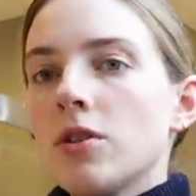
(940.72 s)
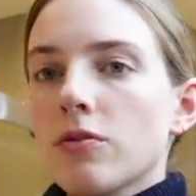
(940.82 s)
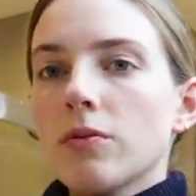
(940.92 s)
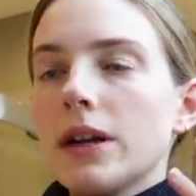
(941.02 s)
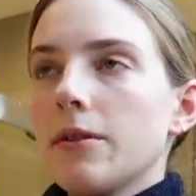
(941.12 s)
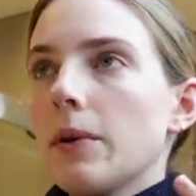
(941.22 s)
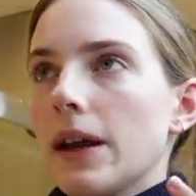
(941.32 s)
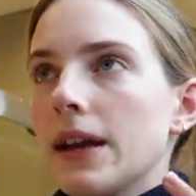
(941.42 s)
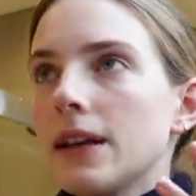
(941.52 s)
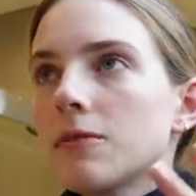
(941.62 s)
look really
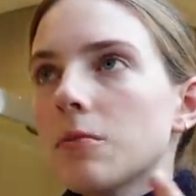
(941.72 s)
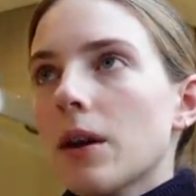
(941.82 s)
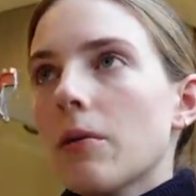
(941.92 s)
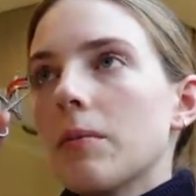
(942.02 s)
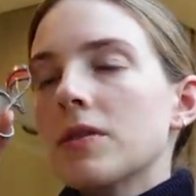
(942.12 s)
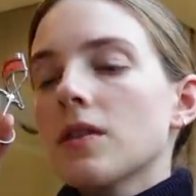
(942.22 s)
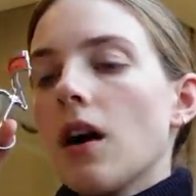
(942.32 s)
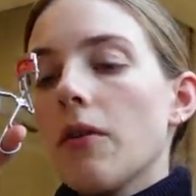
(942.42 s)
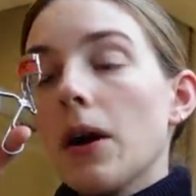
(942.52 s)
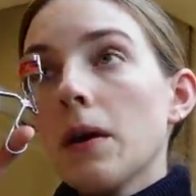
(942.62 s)
weird when I wear
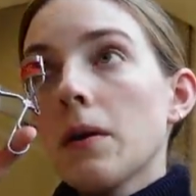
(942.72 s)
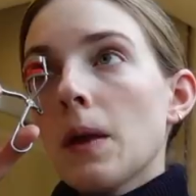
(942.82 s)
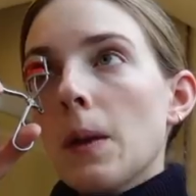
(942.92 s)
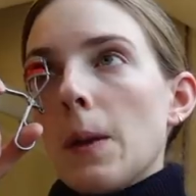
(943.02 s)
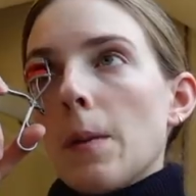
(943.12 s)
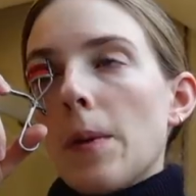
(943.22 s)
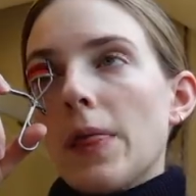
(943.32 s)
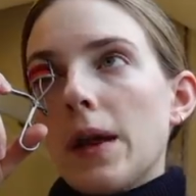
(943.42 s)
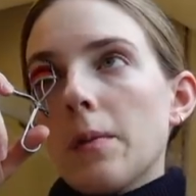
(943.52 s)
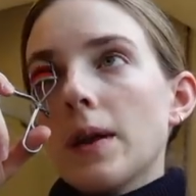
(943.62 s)
mascara. But
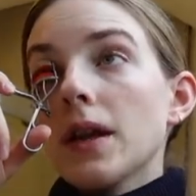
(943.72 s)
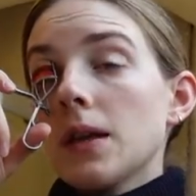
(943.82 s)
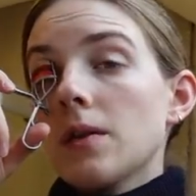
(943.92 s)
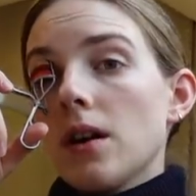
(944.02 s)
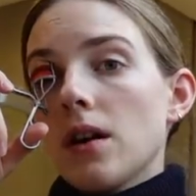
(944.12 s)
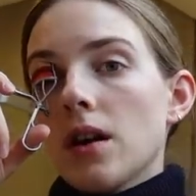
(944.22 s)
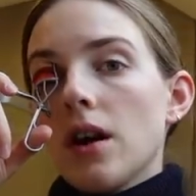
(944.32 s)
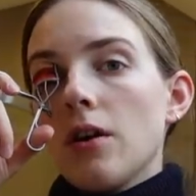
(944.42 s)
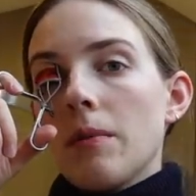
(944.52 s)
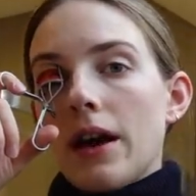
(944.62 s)
then when I
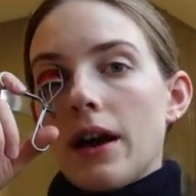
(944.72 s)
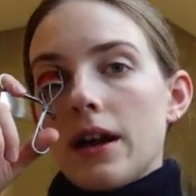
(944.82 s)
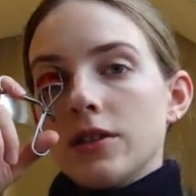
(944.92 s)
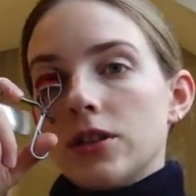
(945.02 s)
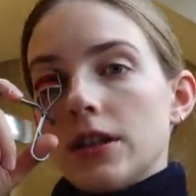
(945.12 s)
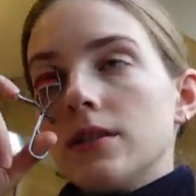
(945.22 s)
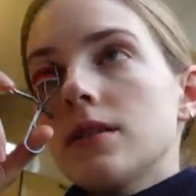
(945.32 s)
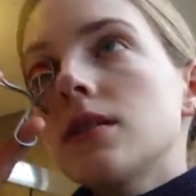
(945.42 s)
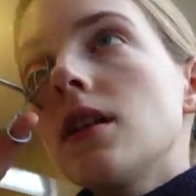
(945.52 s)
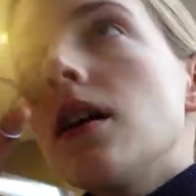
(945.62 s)
curl my eyelashes,